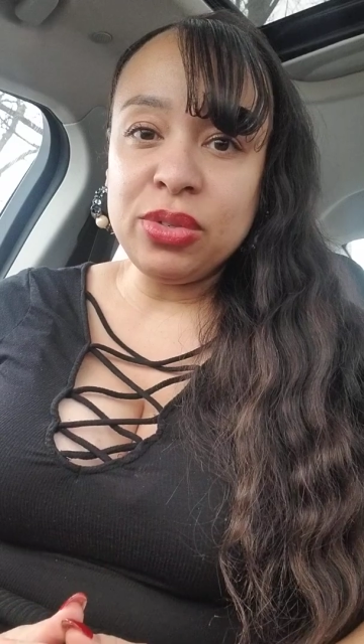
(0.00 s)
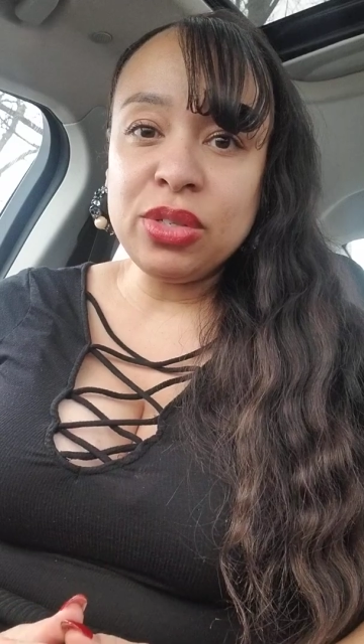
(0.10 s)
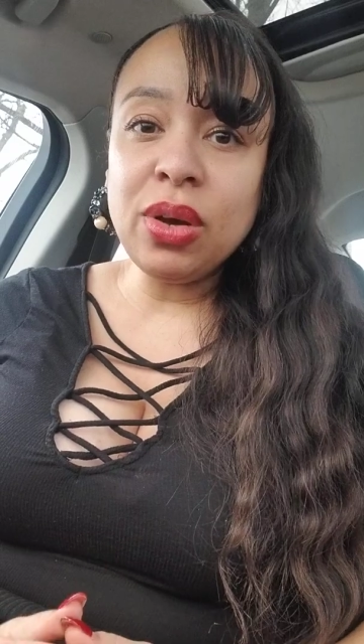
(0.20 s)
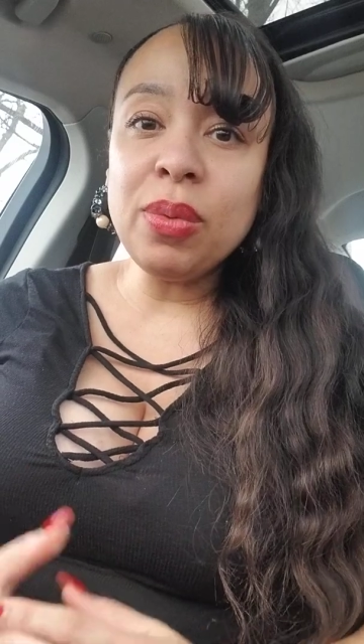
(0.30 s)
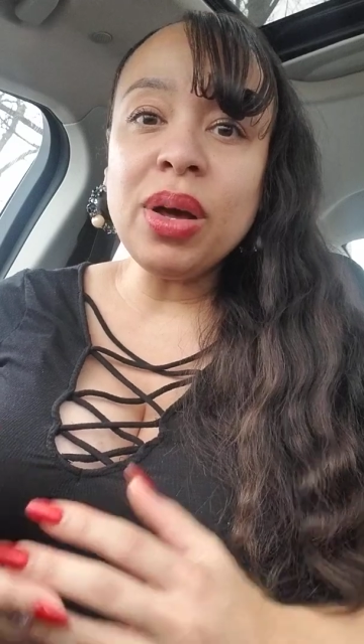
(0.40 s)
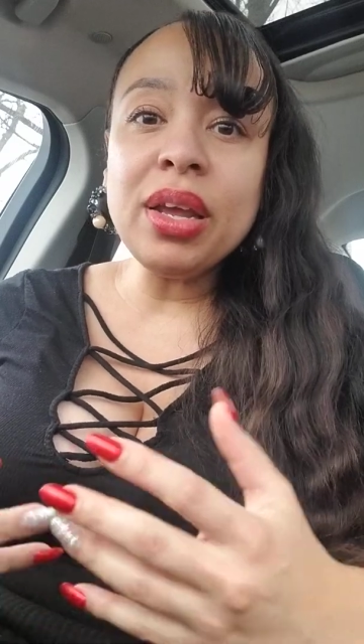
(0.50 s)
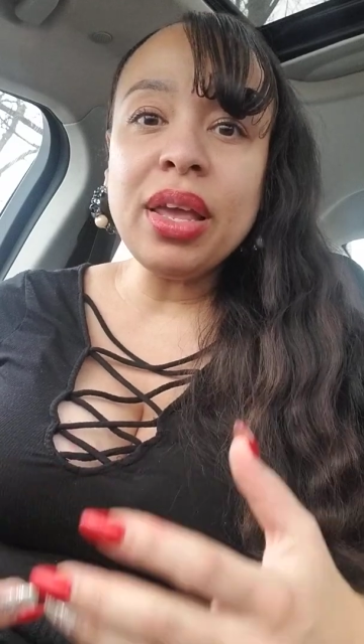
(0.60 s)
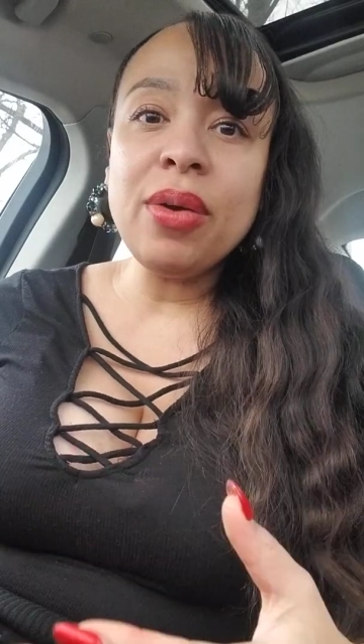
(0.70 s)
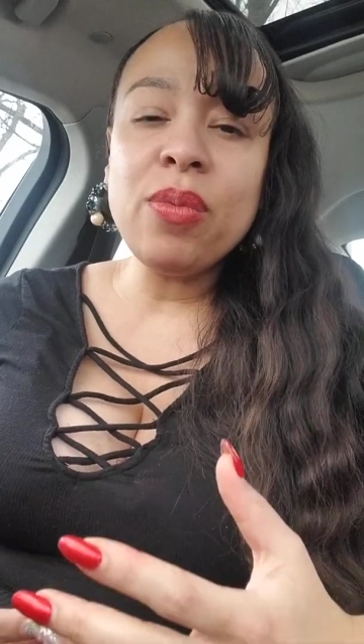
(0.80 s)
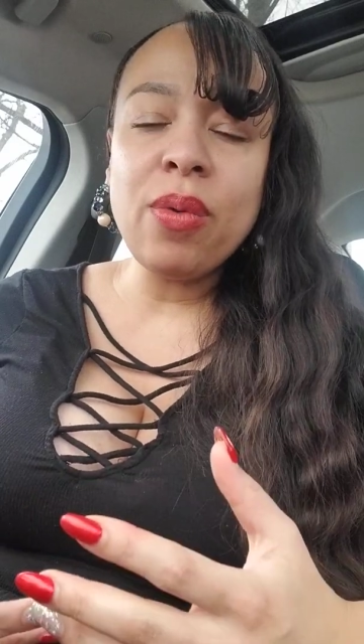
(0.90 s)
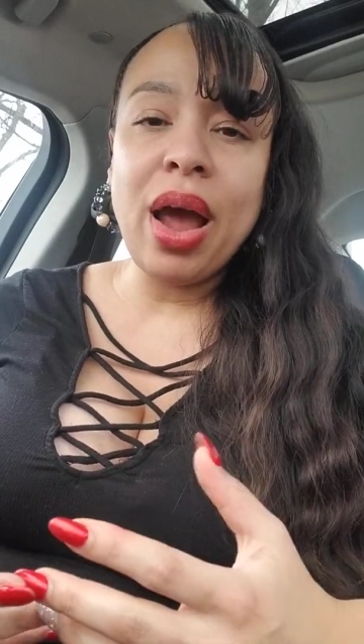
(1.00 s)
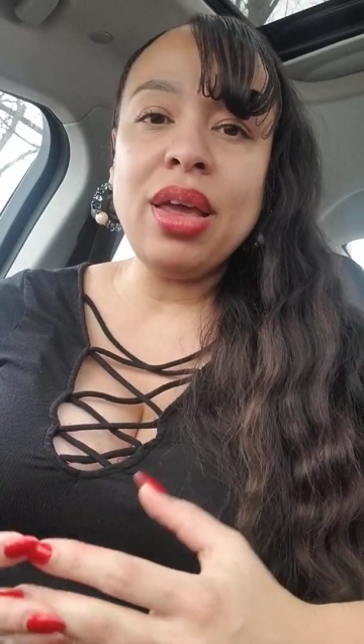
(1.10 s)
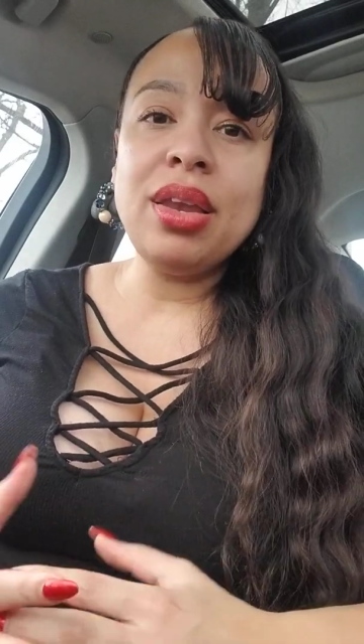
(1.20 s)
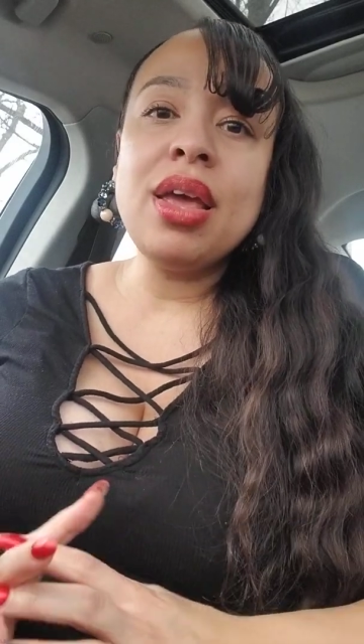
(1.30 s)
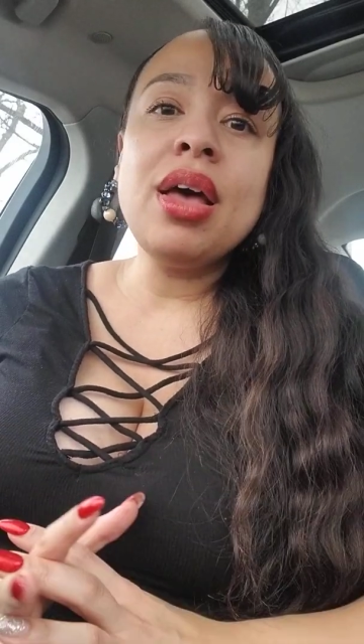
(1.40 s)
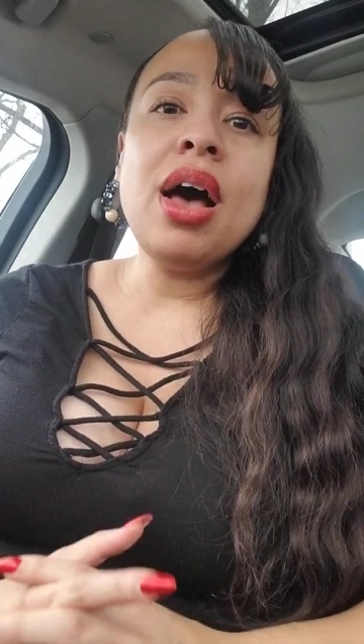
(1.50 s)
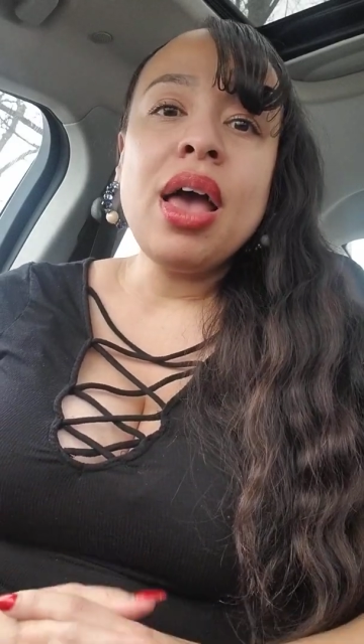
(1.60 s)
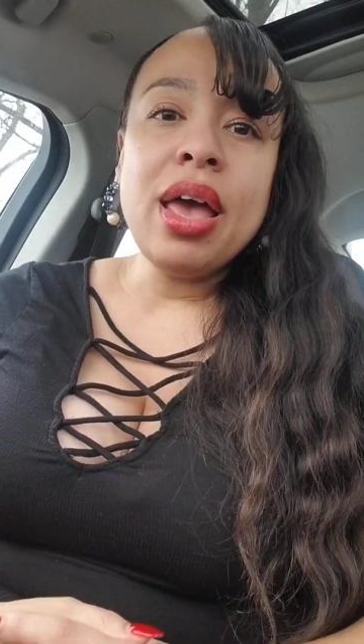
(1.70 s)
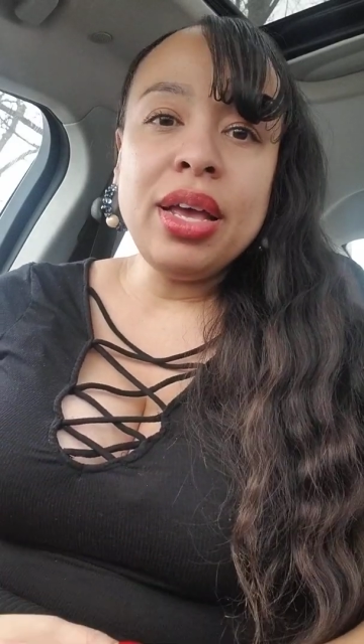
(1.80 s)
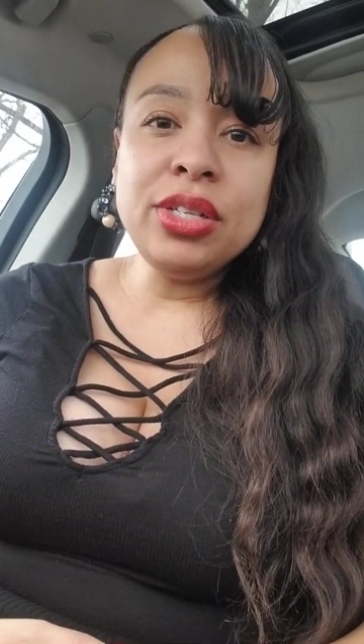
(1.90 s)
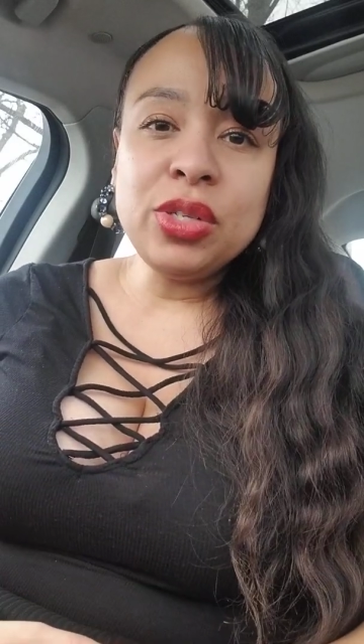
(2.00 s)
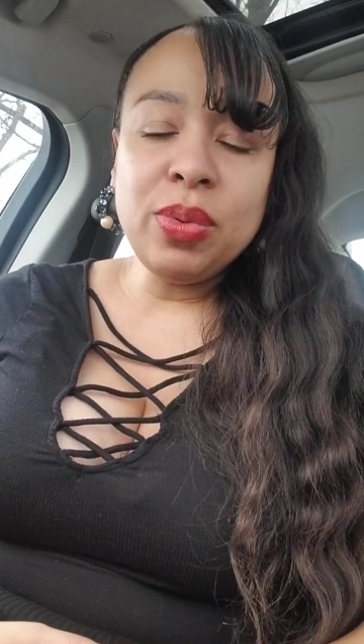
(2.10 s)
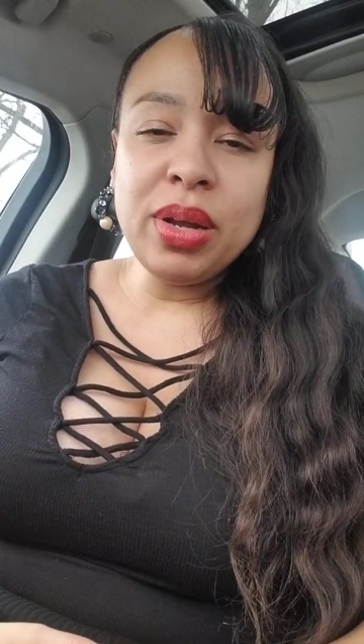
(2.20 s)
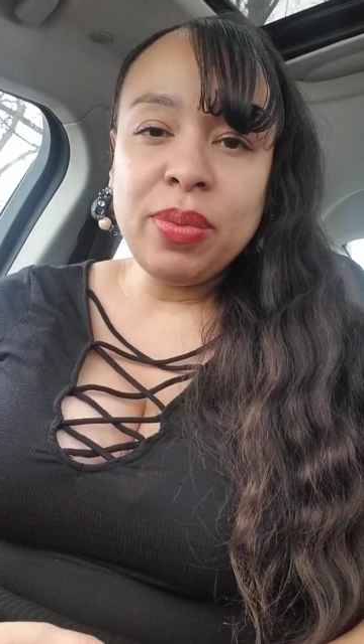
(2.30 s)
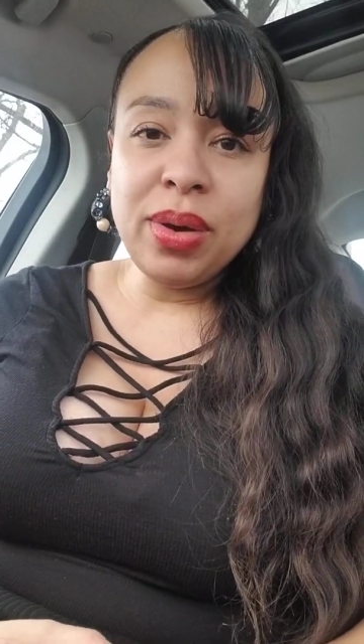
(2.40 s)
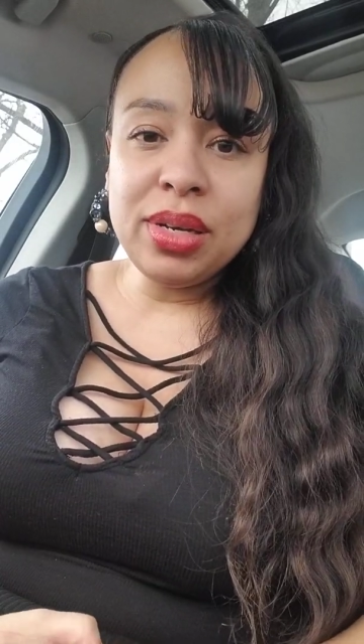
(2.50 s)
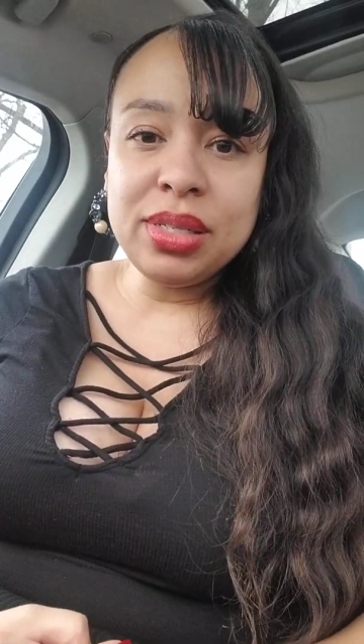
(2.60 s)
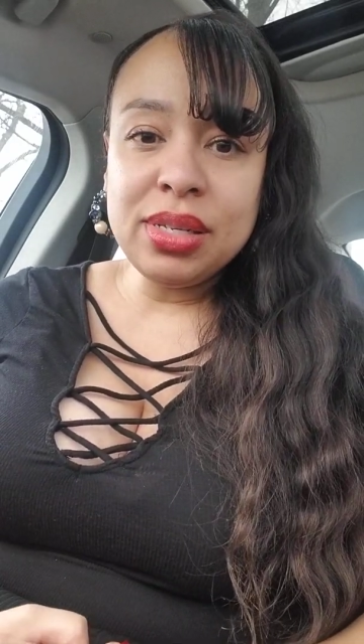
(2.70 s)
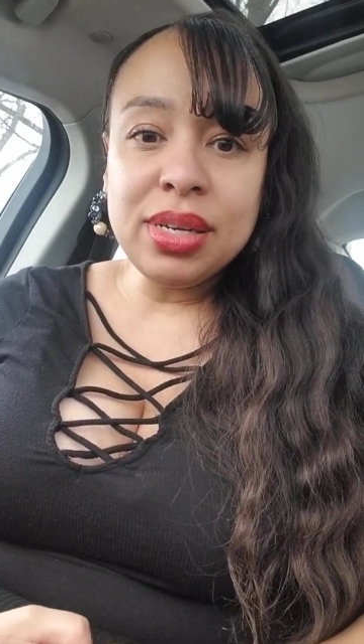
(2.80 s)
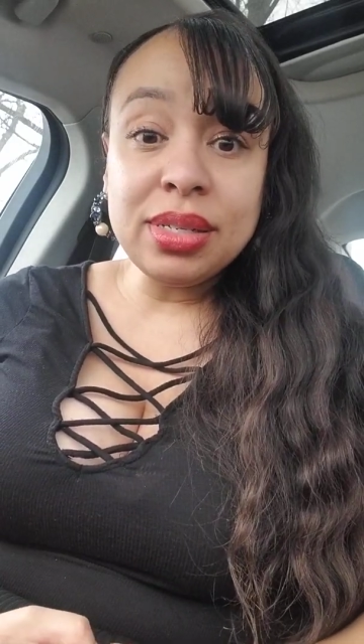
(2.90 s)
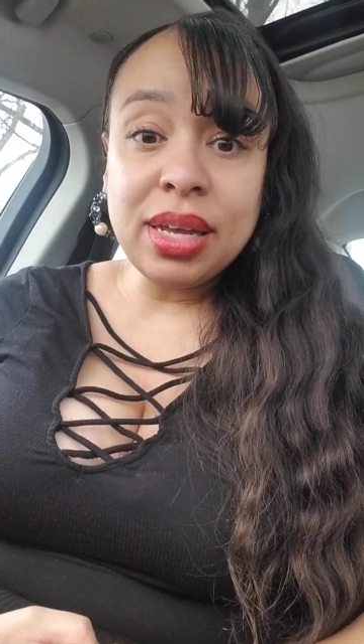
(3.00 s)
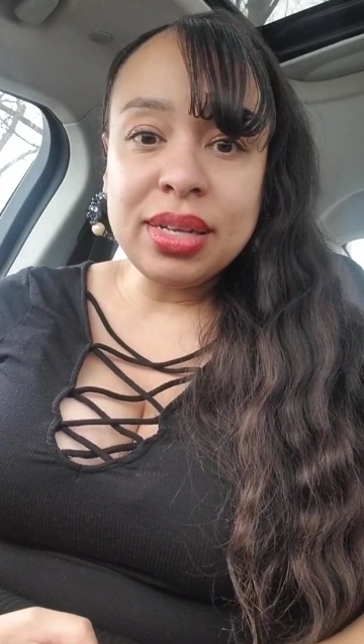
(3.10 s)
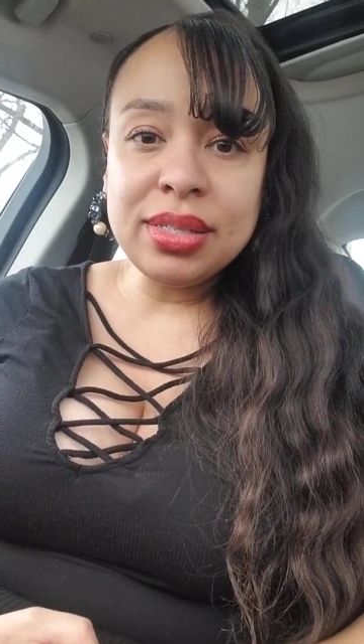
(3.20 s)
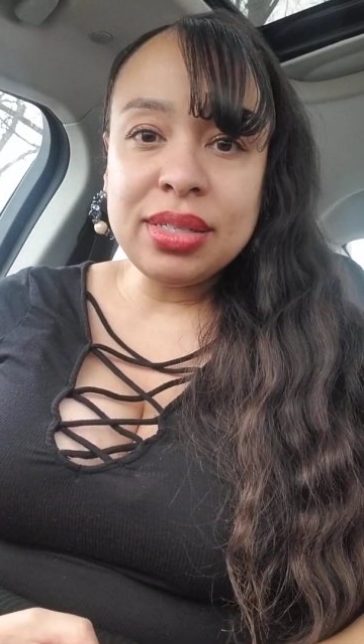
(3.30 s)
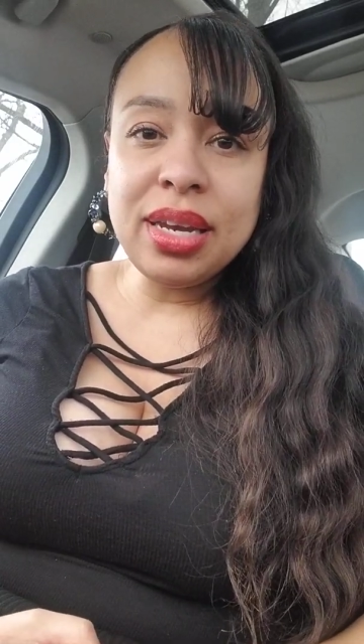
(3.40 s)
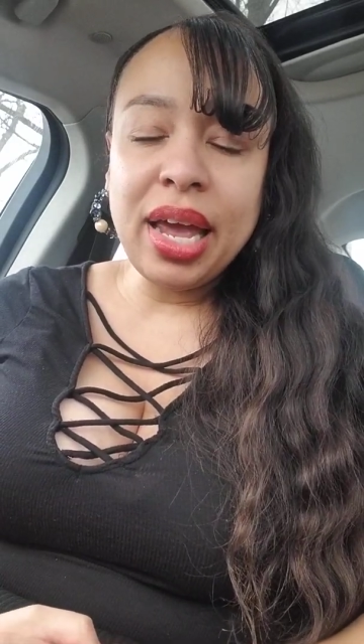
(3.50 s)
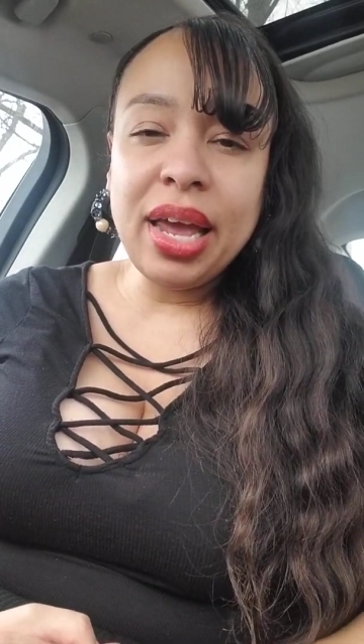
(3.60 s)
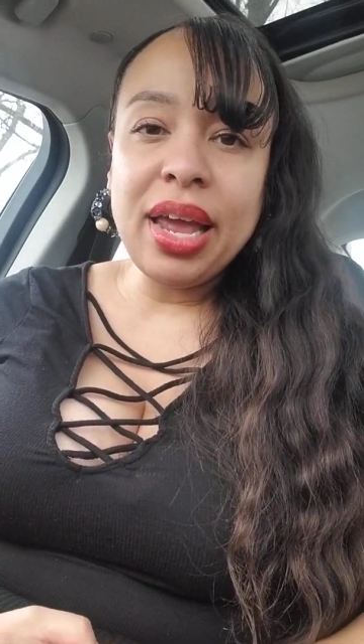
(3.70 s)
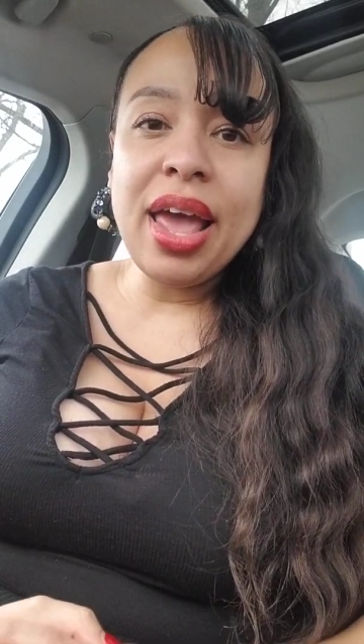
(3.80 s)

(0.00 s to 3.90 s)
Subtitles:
So I want to get right into what I wanted to discuss today,